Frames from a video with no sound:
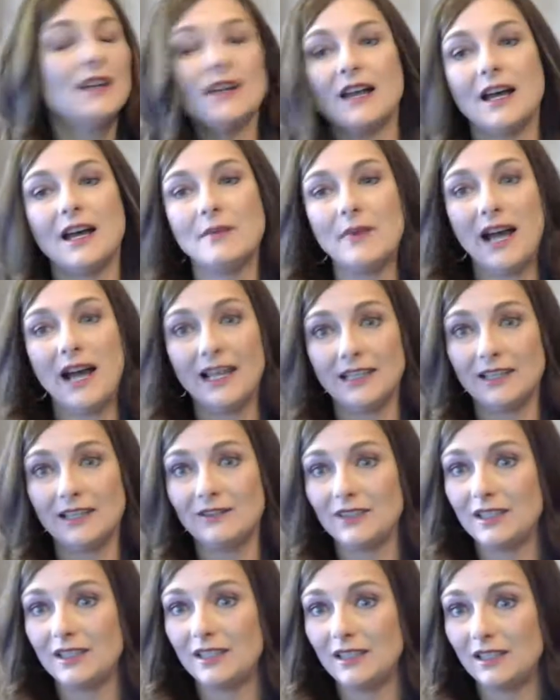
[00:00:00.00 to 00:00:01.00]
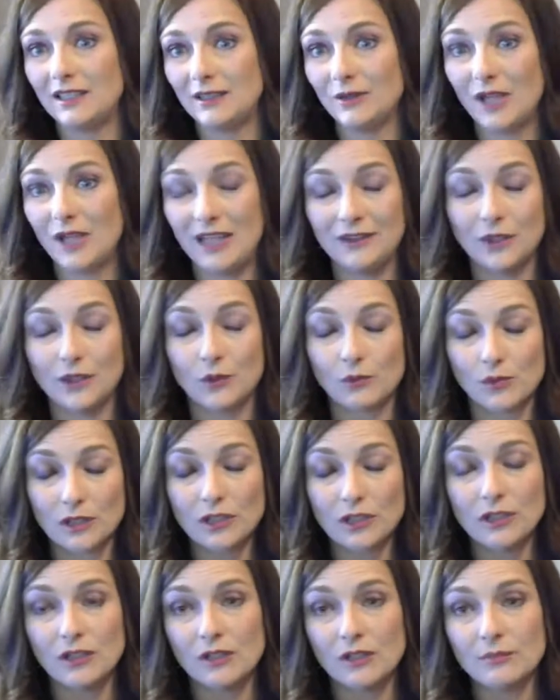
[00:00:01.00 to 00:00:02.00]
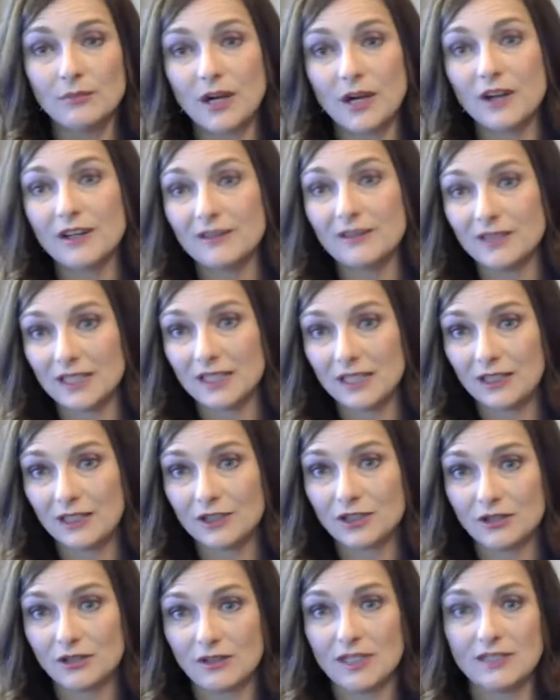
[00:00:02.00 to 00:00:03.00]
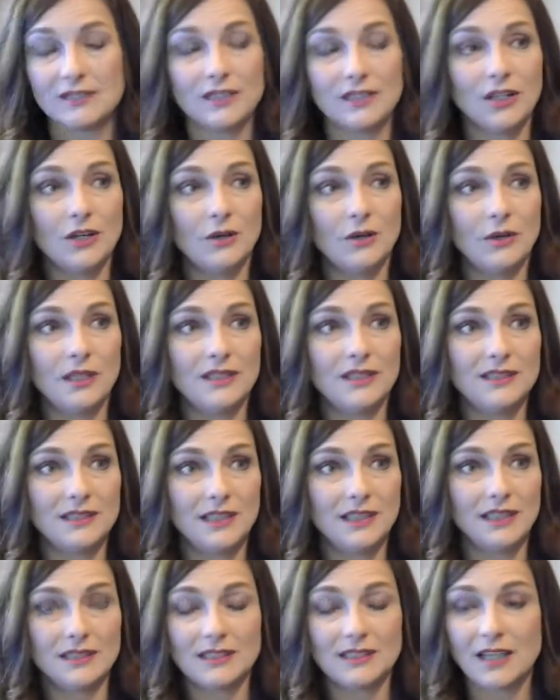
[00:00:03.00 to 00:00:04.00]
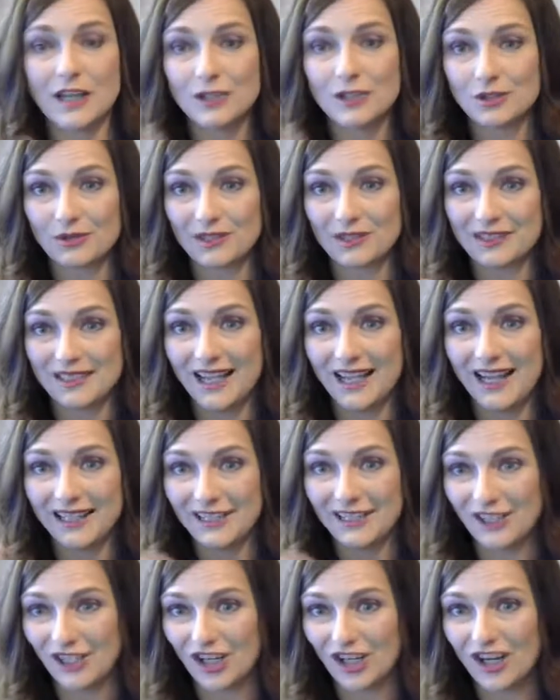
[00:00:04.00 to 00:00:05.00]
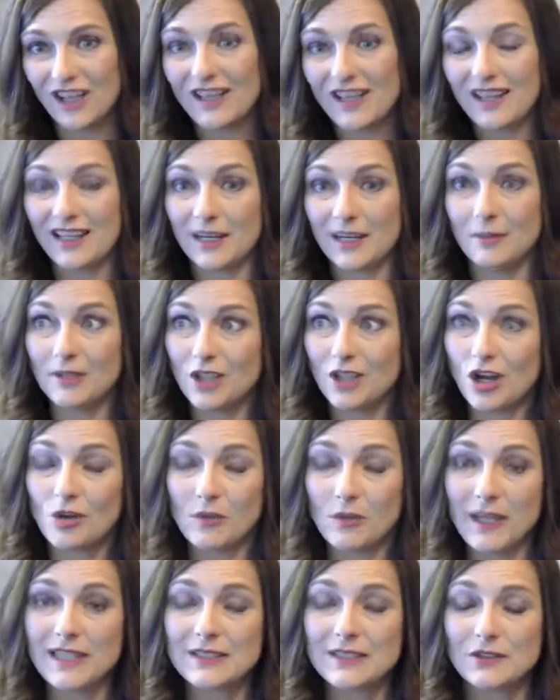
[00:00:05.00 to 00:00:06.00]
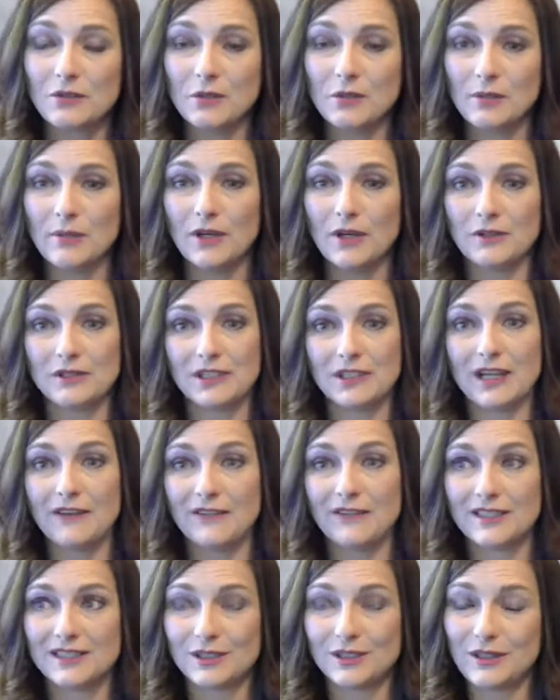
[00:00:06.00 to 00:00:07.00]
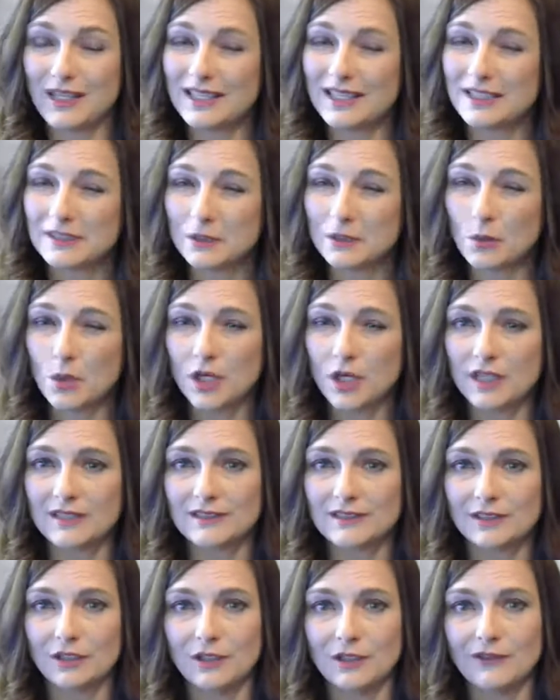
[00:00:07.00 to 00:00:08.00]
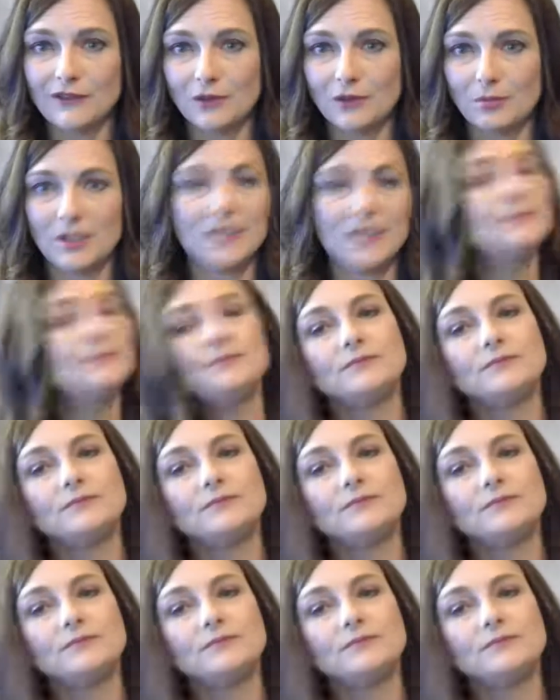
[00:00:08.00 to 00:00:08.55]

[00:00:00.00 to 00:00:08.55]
I live in the rural part of the country, so it's countryside here, and I'm a long ways from the post office, so that doesn't work as good for me.